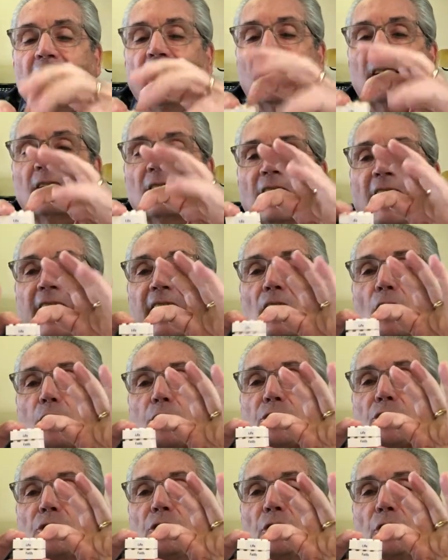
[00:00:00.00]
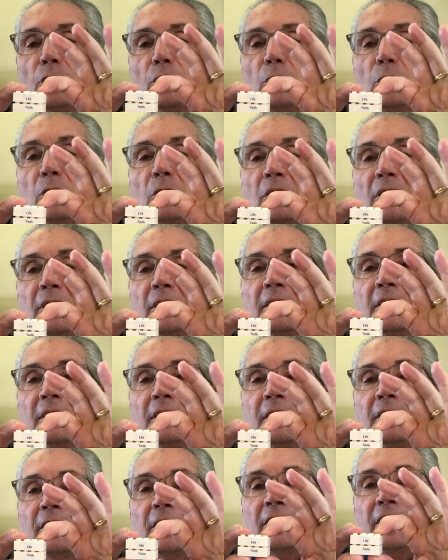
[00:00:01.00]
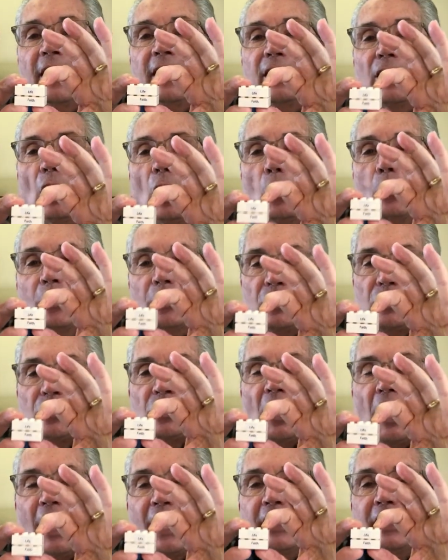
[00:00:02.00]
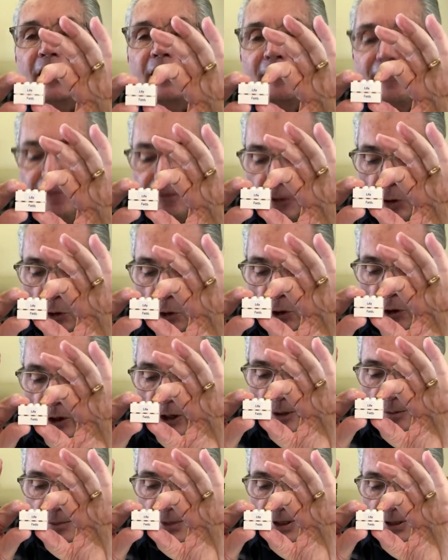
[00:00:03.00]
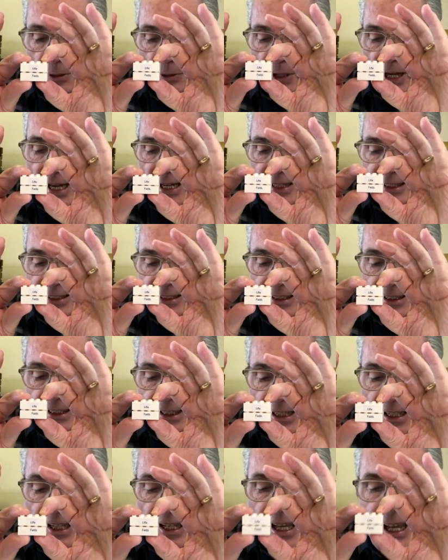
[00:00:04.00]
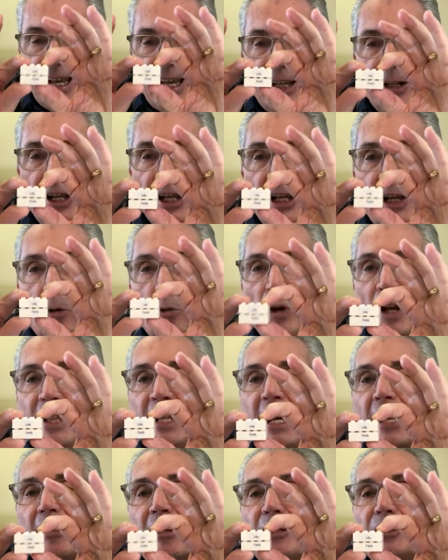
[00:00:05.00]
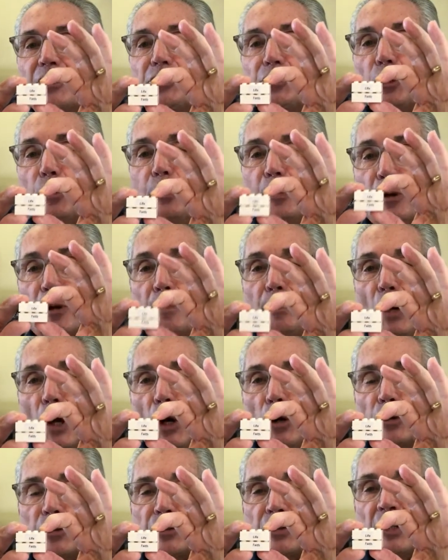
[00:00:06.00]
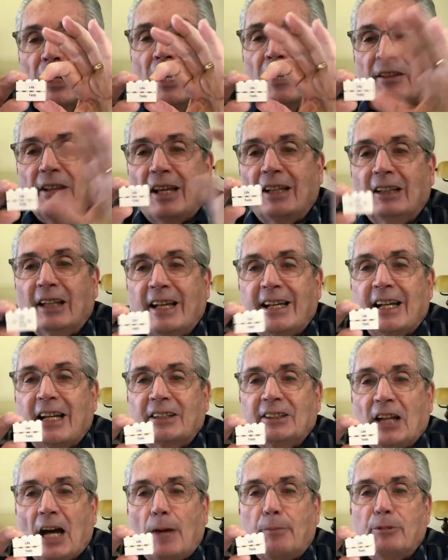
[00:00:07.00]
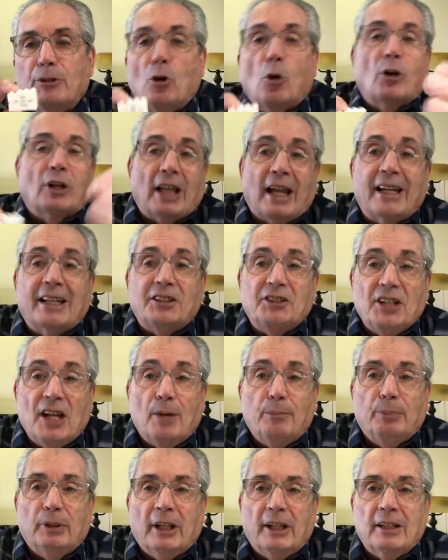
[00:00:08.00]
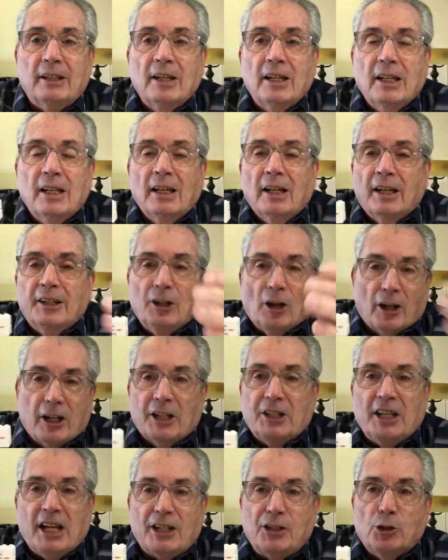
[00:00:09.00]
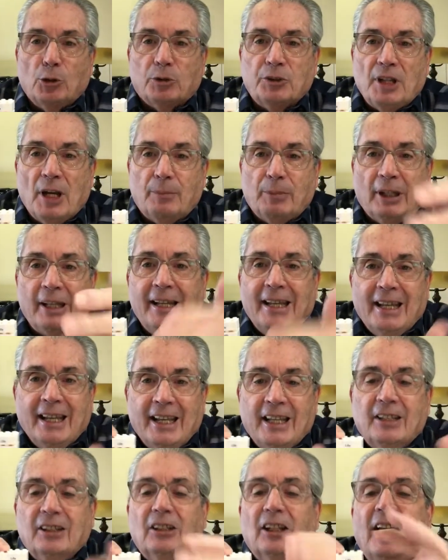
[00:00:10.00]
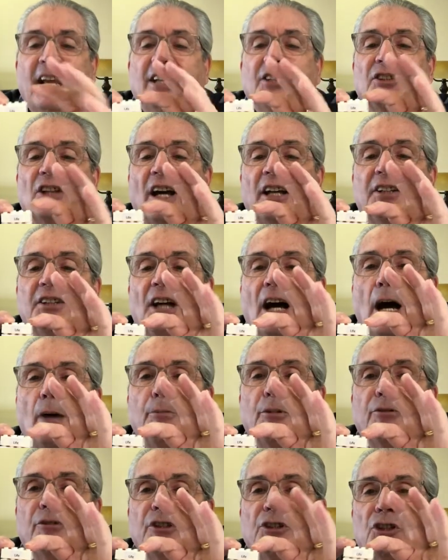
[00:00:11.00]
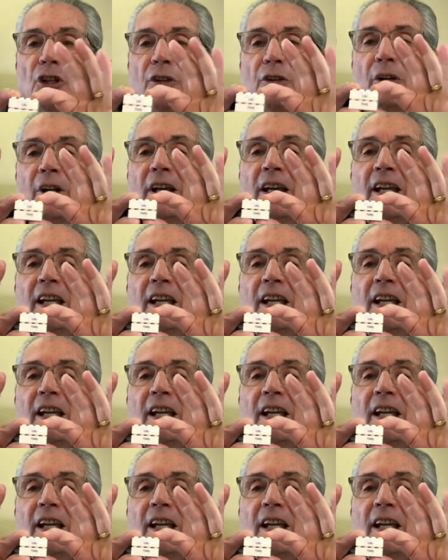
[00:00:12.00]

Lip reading: Legos do. They coincide in form, right? And when they are superimposed, they lay on top of, or like a template, an architectural template, it lays on top of each other.